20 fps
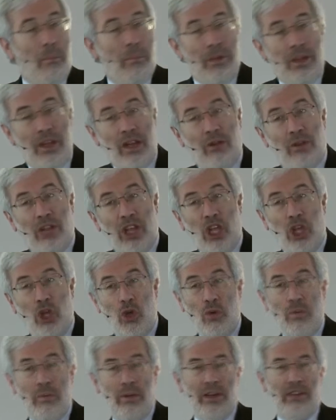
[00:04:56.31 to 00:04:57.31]
the
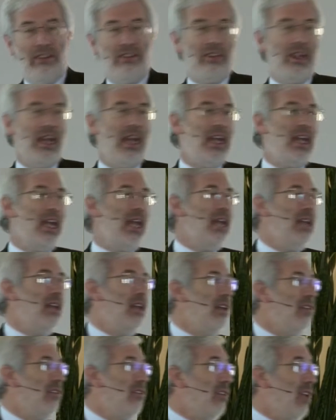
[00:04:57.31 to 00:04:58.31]
human stay in
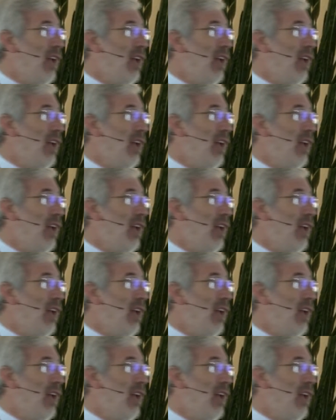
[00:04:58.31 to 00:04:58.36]
this?